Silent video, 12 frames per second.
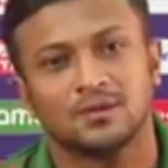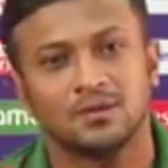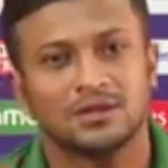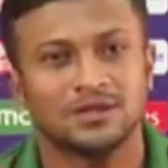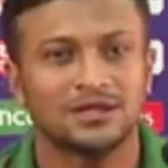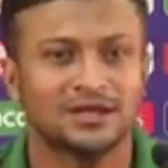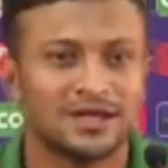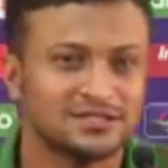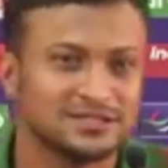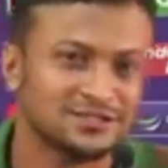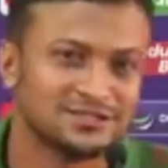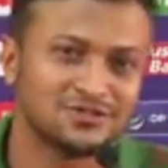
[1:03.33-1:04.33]
Well, then
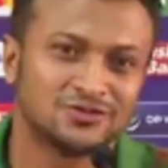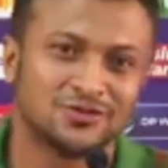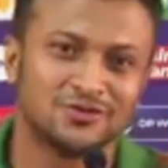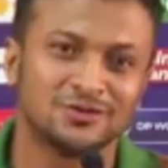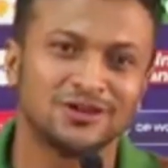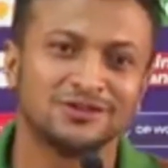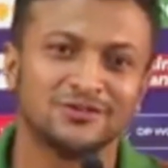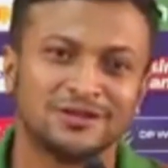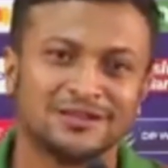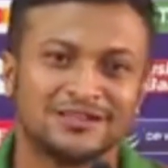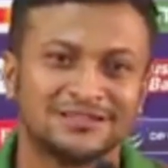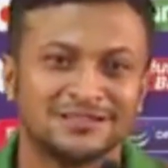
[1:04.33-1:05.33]
ICC should look into
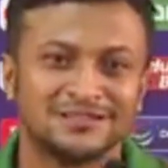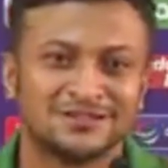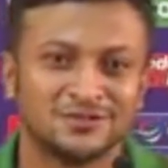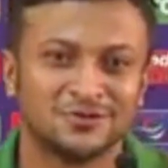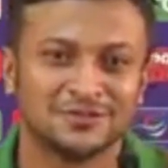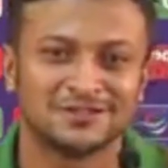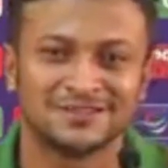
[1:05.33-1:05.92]
it and change the rules.